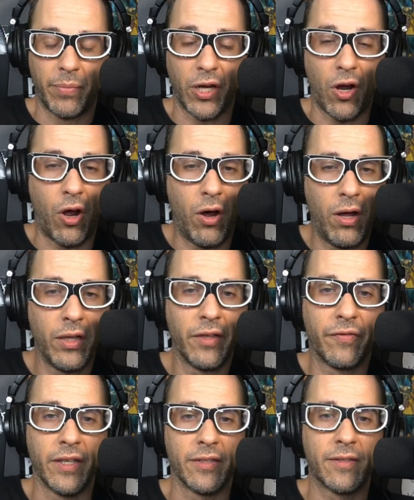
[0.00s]
But all
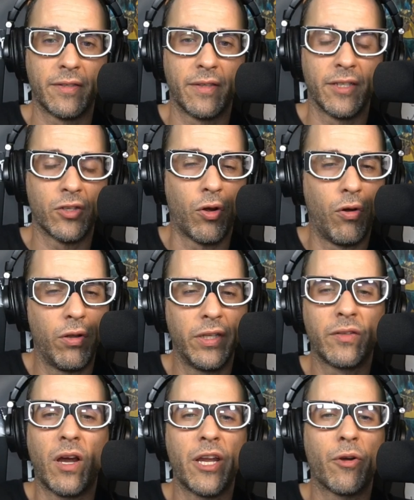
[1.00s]
of this, this whole
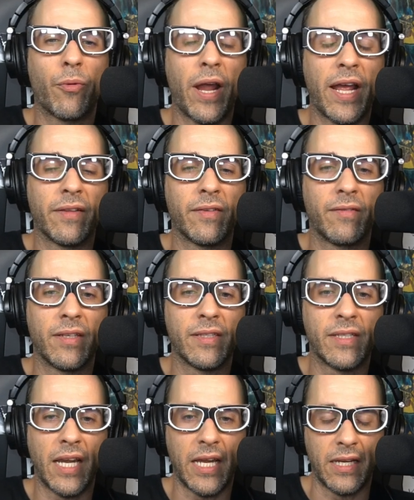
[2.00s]
entire rant to
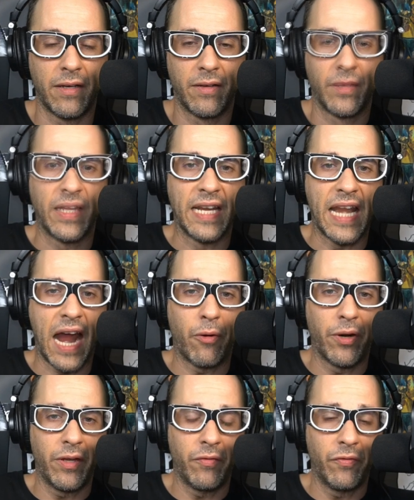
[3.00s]
say the
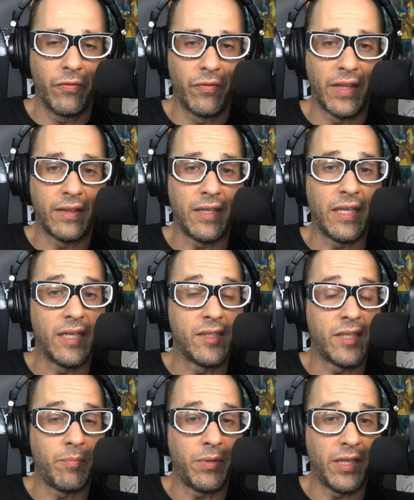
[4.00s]
narrative that the
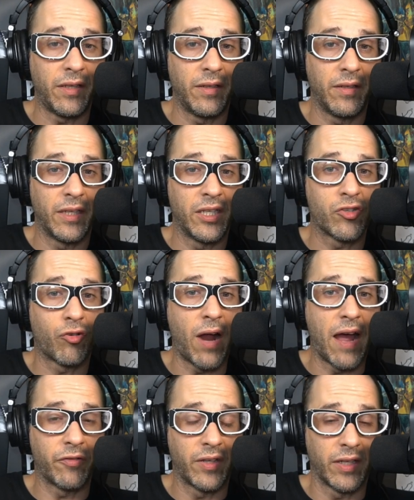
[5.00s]
ECB is
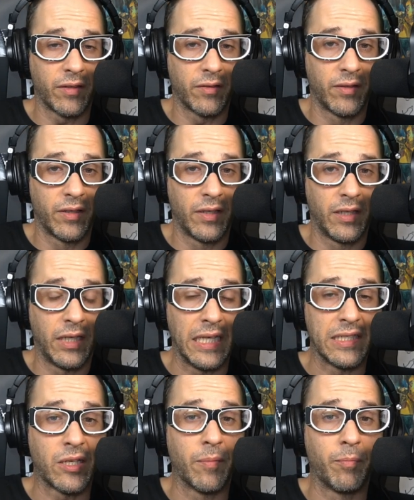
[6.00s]
crafting
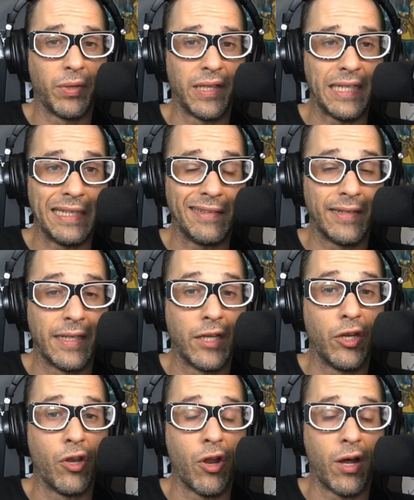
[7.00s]
is complete
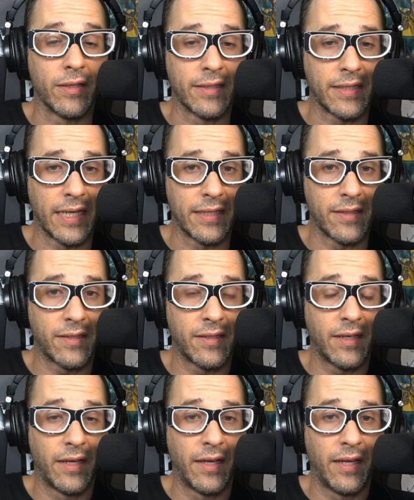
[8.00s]
nonsense.